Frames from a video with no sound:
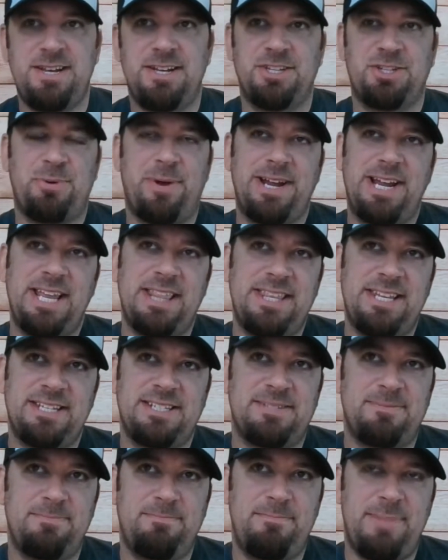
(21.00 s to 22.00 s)
So I get
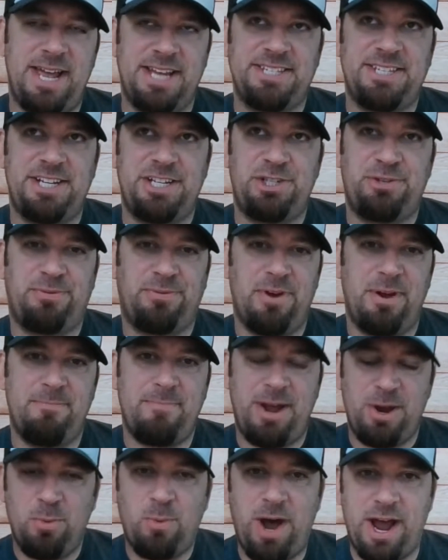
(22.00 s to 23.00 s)
this message from
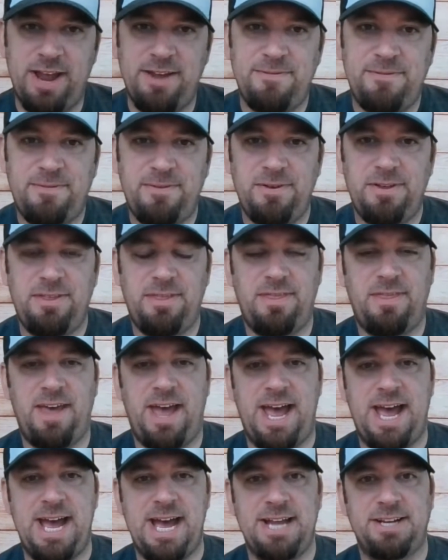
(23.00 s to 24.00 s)
my wife
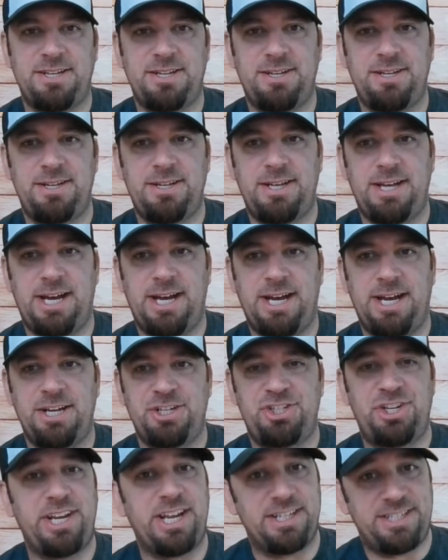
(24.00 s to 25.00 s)
that uh,
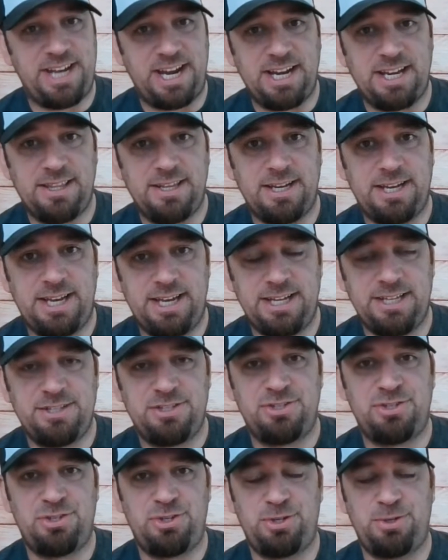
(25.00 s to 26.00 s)
she had taken the
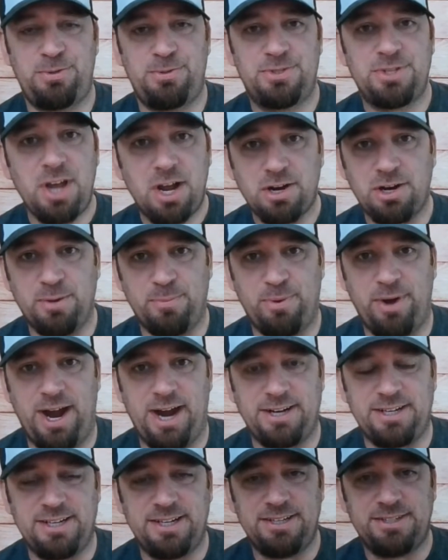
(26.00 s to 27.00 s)
kids to soccer
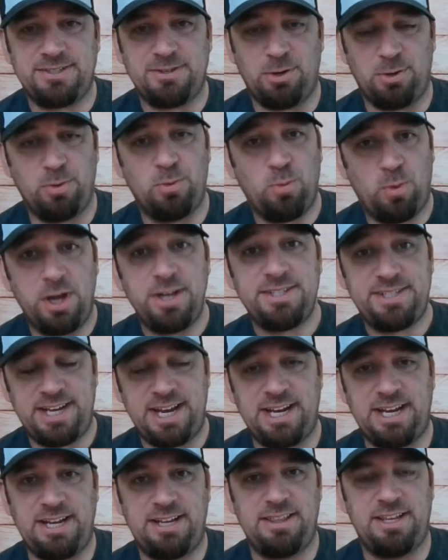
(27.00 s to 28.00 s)
practice, or was
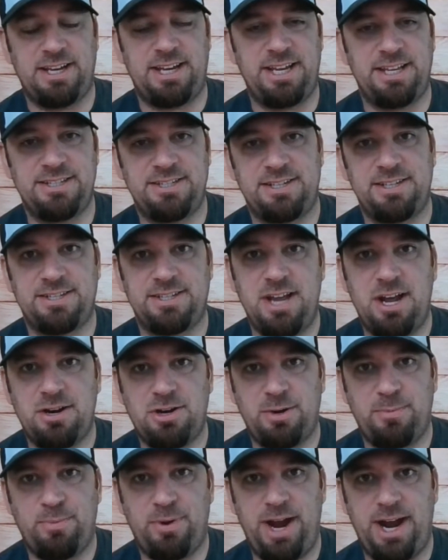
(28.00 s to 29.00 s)
taking the kids to
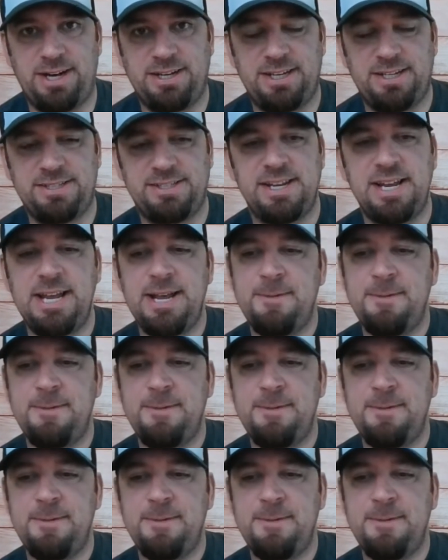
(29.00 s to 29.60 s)
soccer practice.